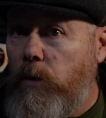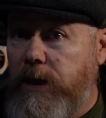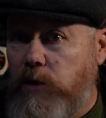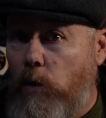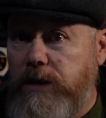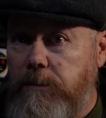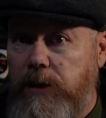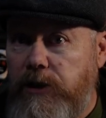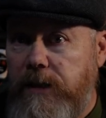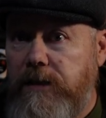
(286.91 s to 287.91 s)
with exhaust
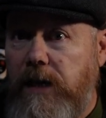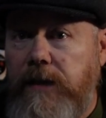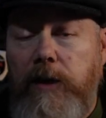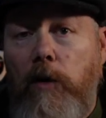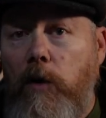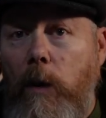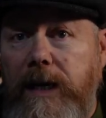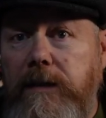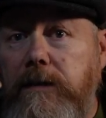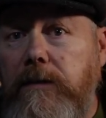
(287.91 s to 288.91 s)
emissions, and they're not
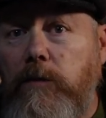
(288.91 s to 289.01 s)
quite